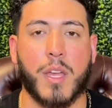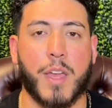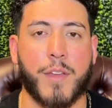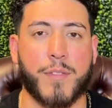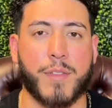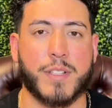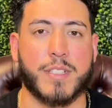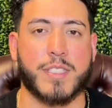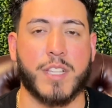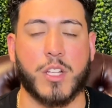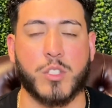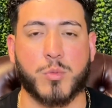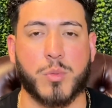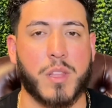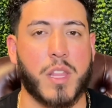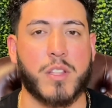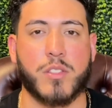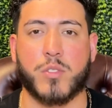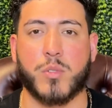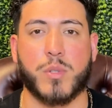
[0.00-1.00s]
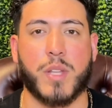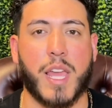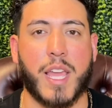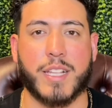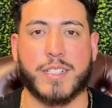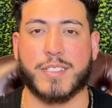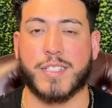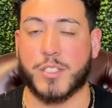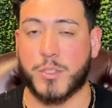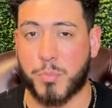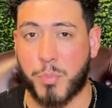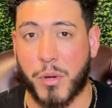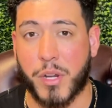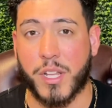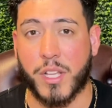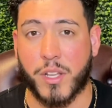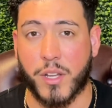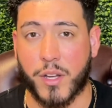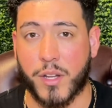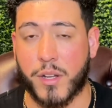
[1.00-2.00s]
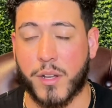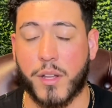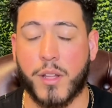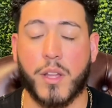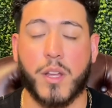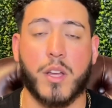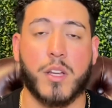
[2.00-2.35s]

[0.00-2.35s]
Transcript: If it sells within 2 days, it's pretty good.